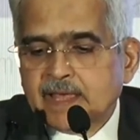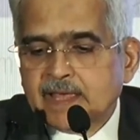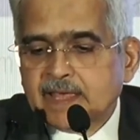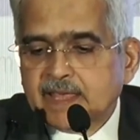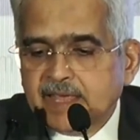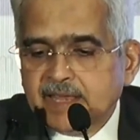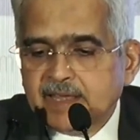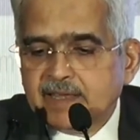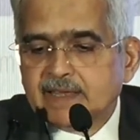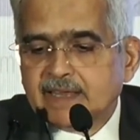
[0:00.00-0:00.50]

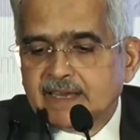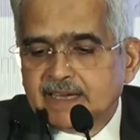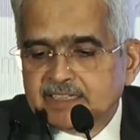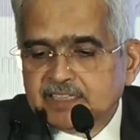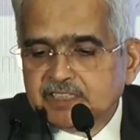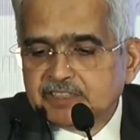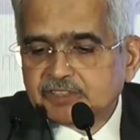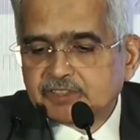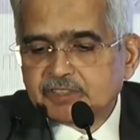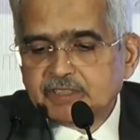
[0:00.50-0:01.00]
In
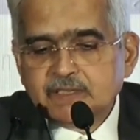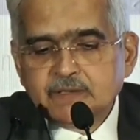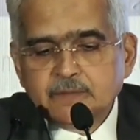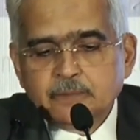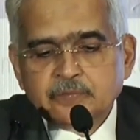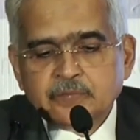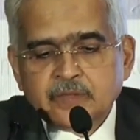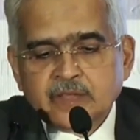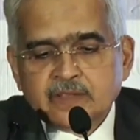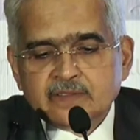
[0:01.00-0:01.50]
addition,
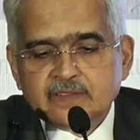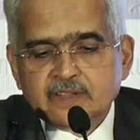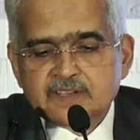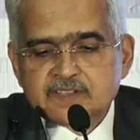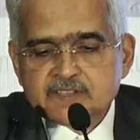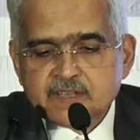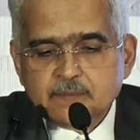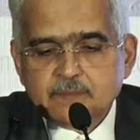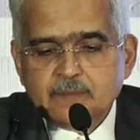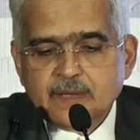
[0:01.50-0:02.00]
the
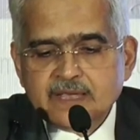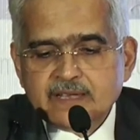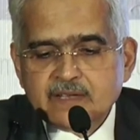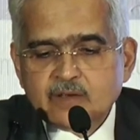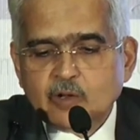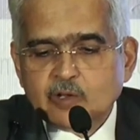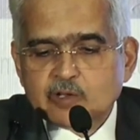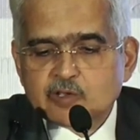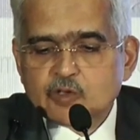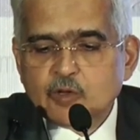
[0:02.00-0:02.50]
Reserve Bank
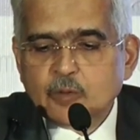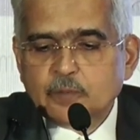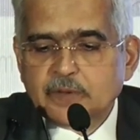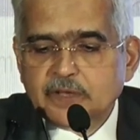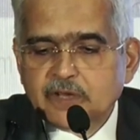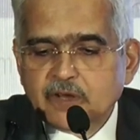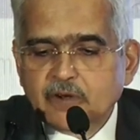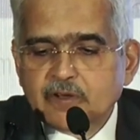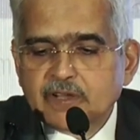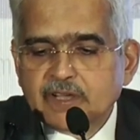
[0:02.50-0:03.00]
also
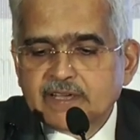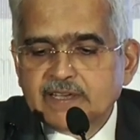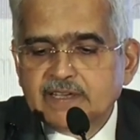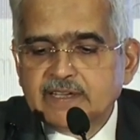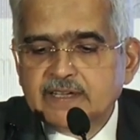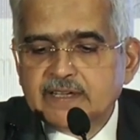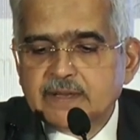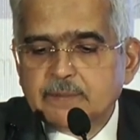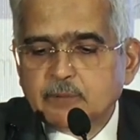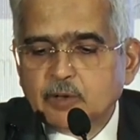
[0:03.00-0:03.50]
periodically
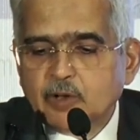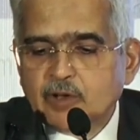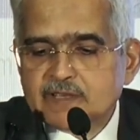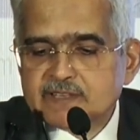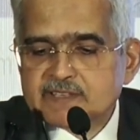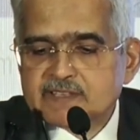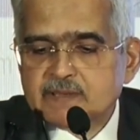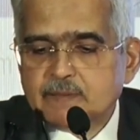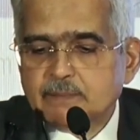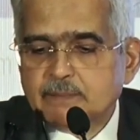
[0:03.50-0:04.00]

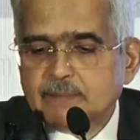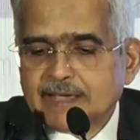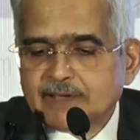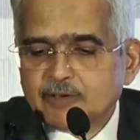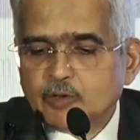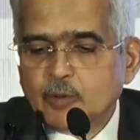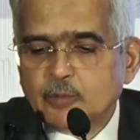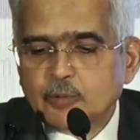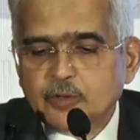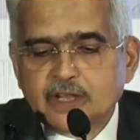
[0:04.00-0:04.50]
deploys
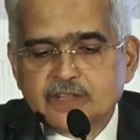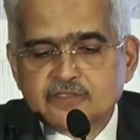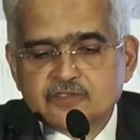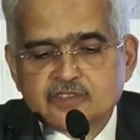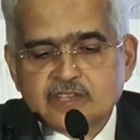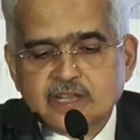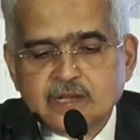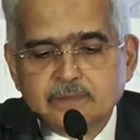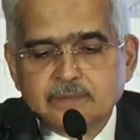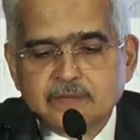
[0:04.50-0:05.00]

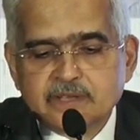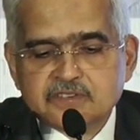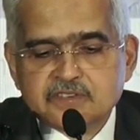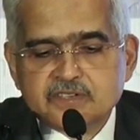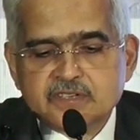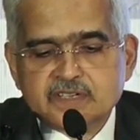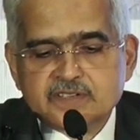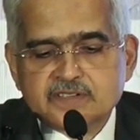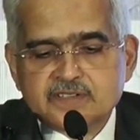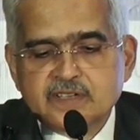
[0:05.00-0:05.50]
macroprudential
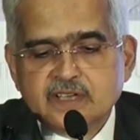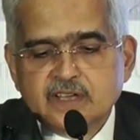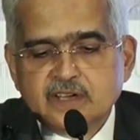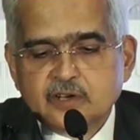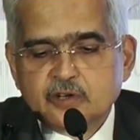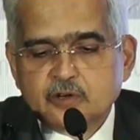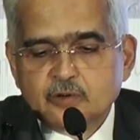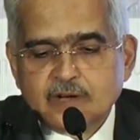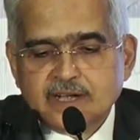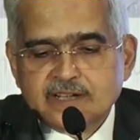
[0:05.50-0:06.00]
measures
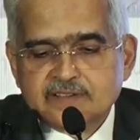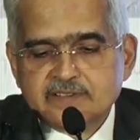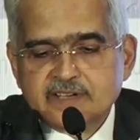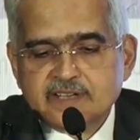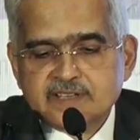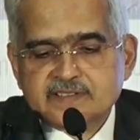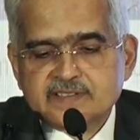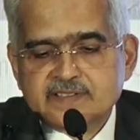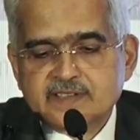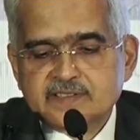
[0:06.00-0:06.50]
to
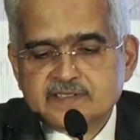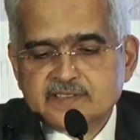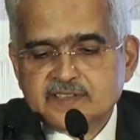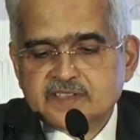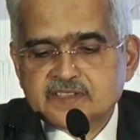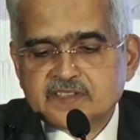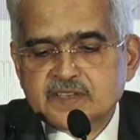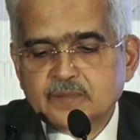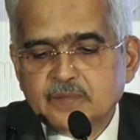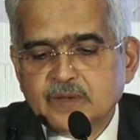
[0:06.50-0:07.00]
address
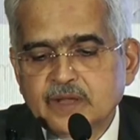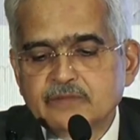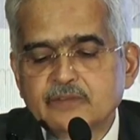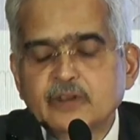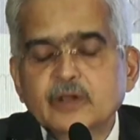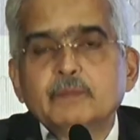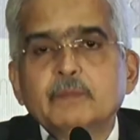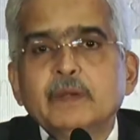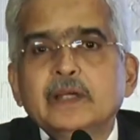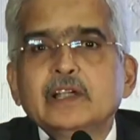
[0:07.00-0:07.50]
system-level
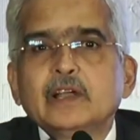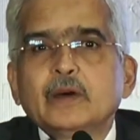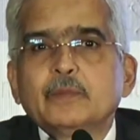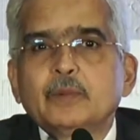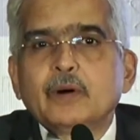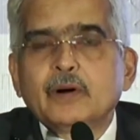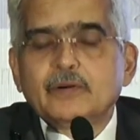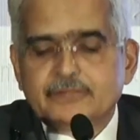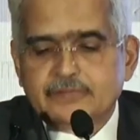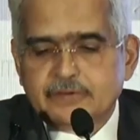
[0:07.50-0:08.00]
buildup
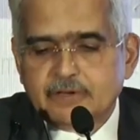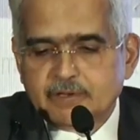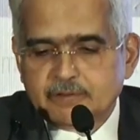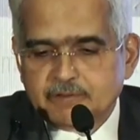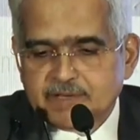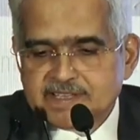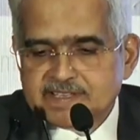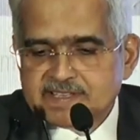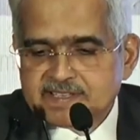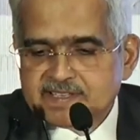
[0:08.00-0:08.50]
of
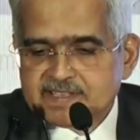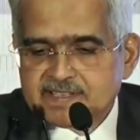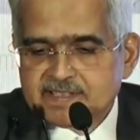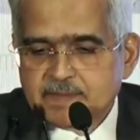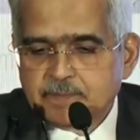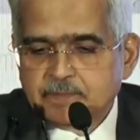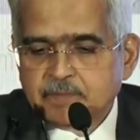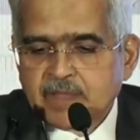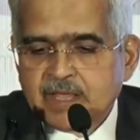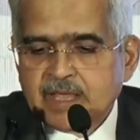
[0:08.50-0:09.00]
risks.
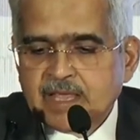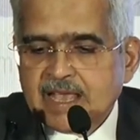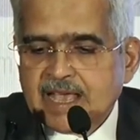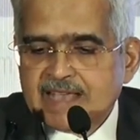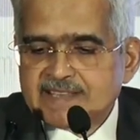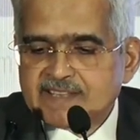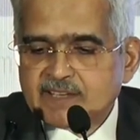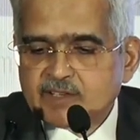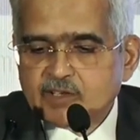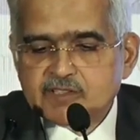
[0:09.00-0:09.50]

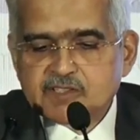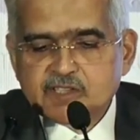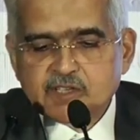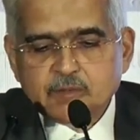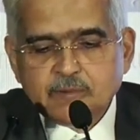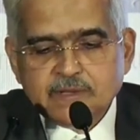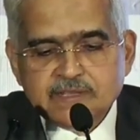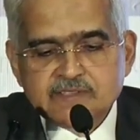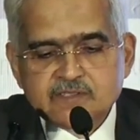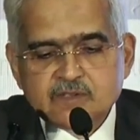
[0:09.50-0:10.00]
As a
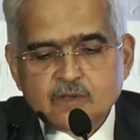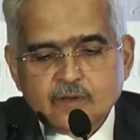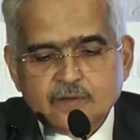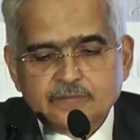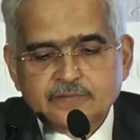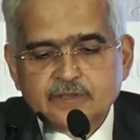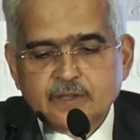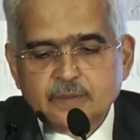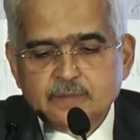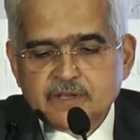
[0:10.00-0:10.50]
consequence
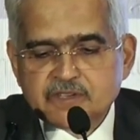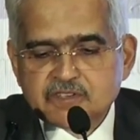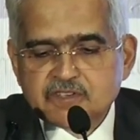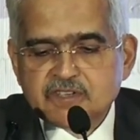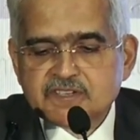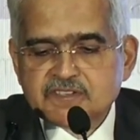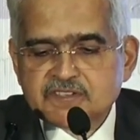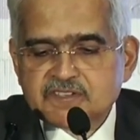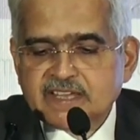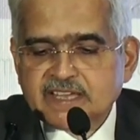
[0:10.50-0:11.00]
of the
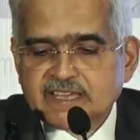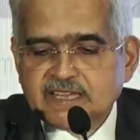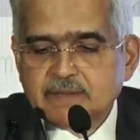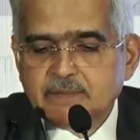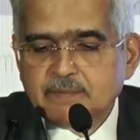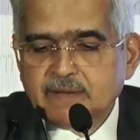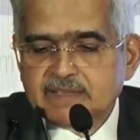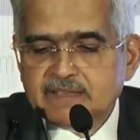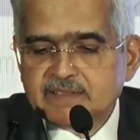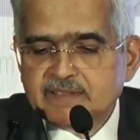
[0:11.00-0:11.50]
measures taken
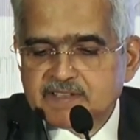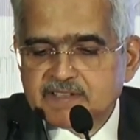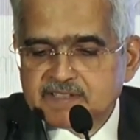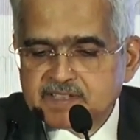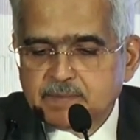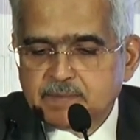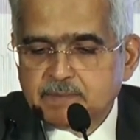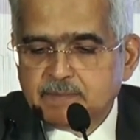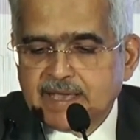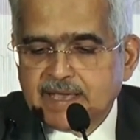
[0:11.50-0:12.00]
by the
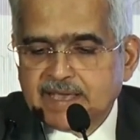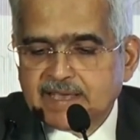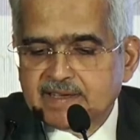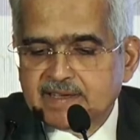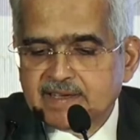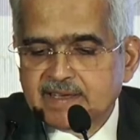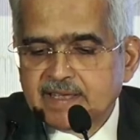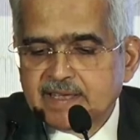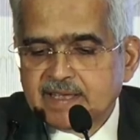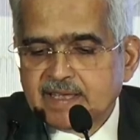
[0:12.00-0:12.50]
Reserve Bank
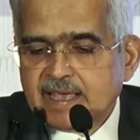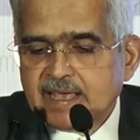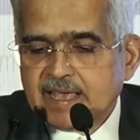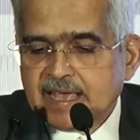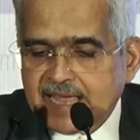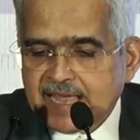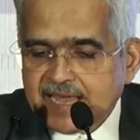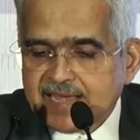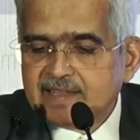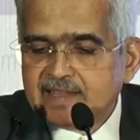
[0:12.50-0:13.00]

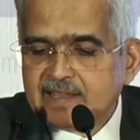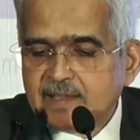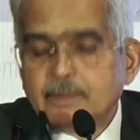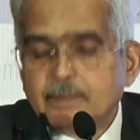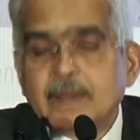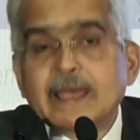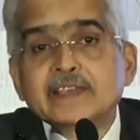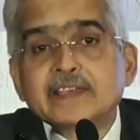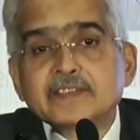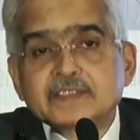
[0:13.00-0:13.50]
and the
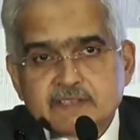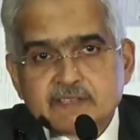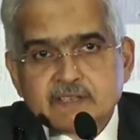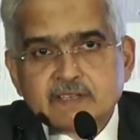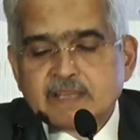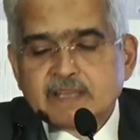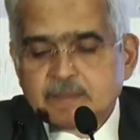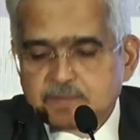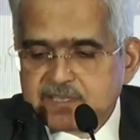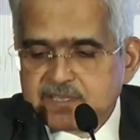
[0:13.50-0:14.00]
banks
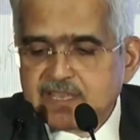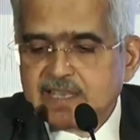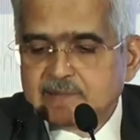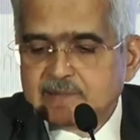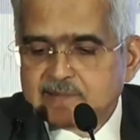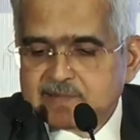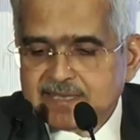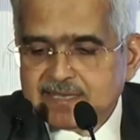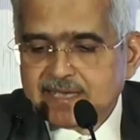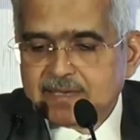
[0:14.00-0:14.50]

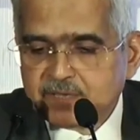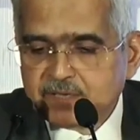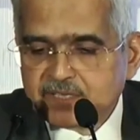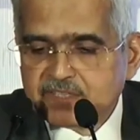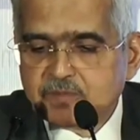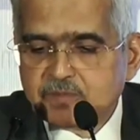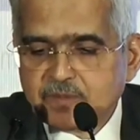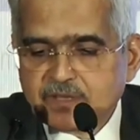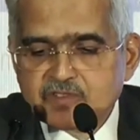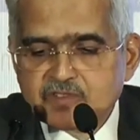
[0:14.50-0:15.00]
themselves, I
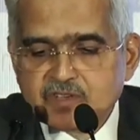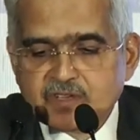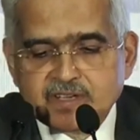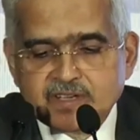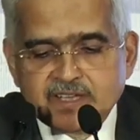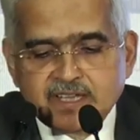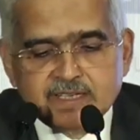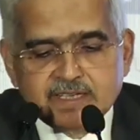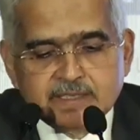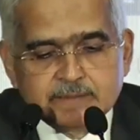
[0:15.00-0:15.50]
must mention
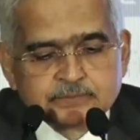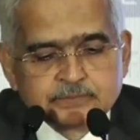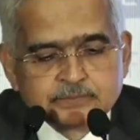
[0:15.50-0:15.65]
here,